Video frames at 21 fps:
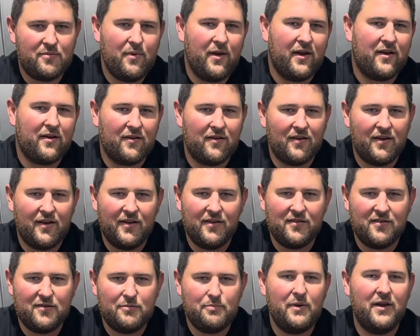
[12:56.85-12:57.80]
maker
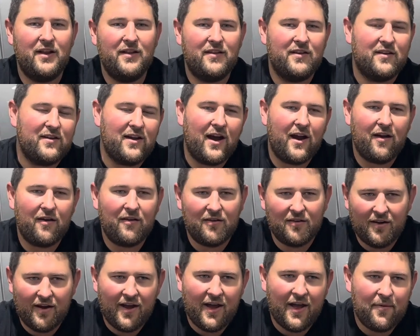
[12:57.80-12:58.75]
in spinning the tire
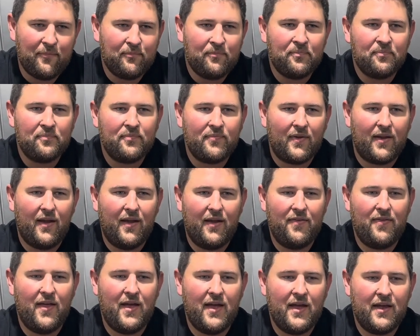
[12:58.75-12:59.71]
or not.
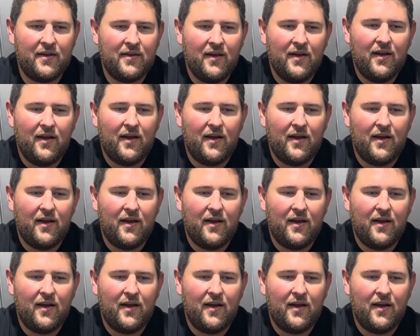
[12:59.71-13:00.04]
And then